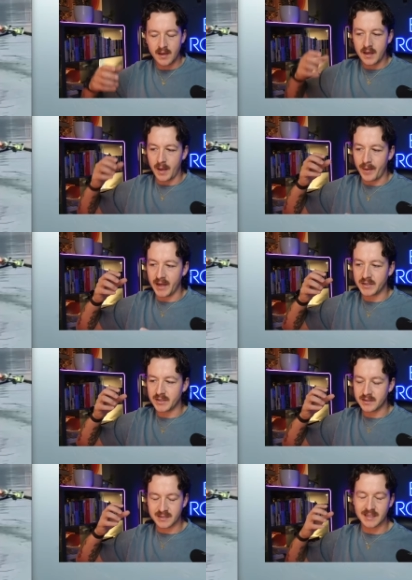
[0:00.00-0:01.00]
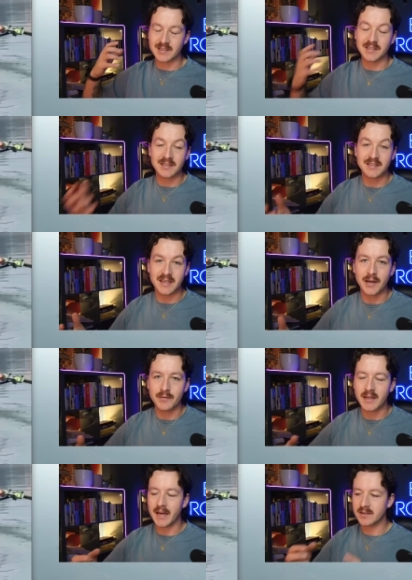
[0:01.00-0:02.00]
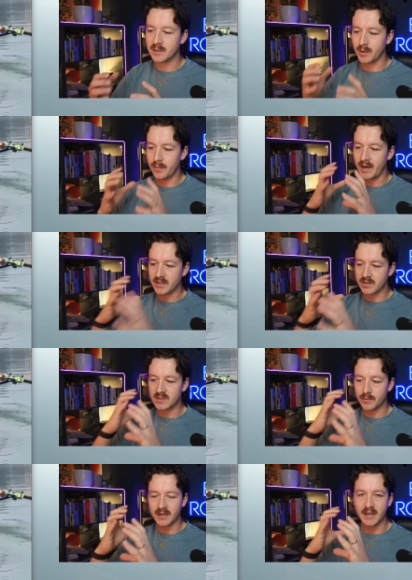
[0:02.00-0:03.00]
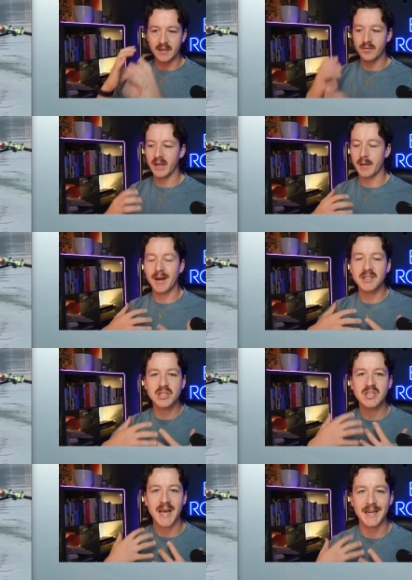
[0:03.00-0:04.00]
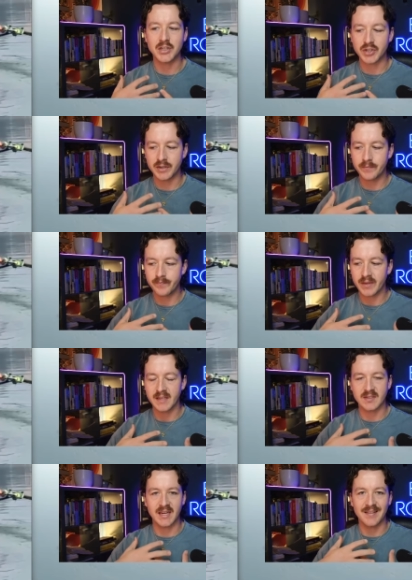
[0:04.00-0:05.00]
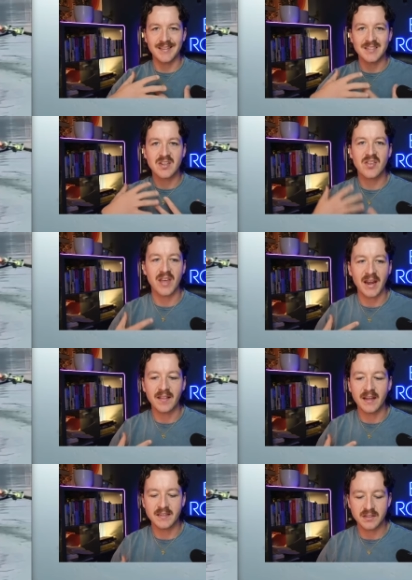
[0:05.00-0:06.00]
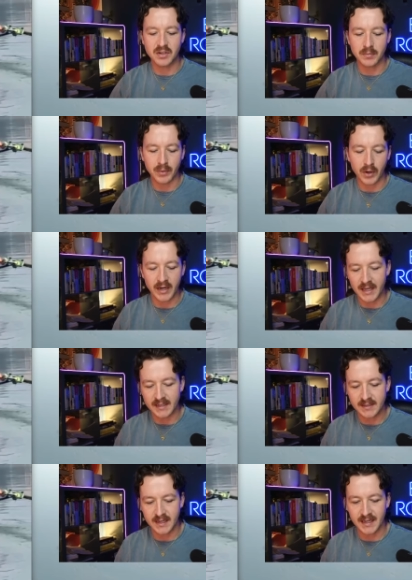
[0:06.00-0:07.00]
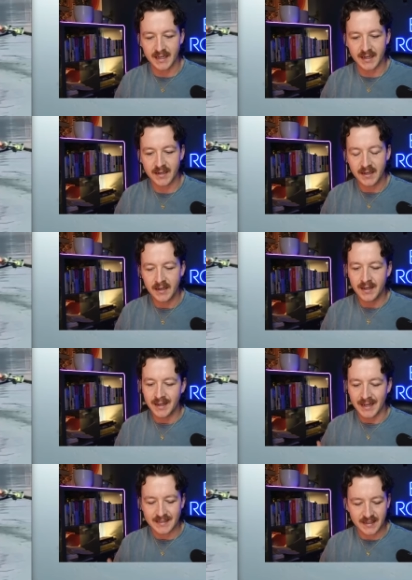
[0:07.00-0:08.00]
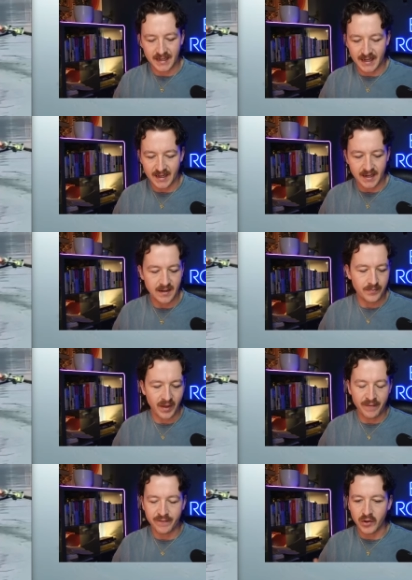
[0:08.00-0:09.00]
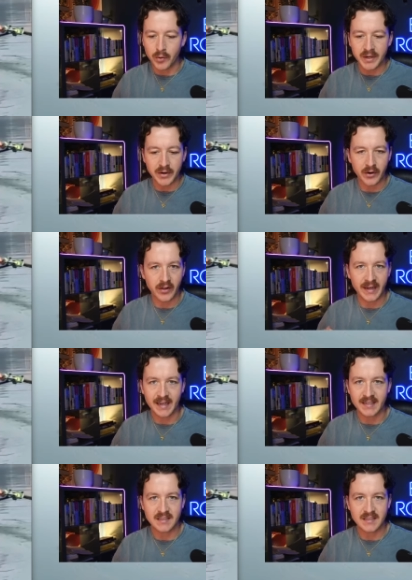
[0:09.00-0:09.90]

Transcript: imagine, this doesn't sound relaxing, but imagine imagine tension is like this thing that's in your body. It's like a fluid or like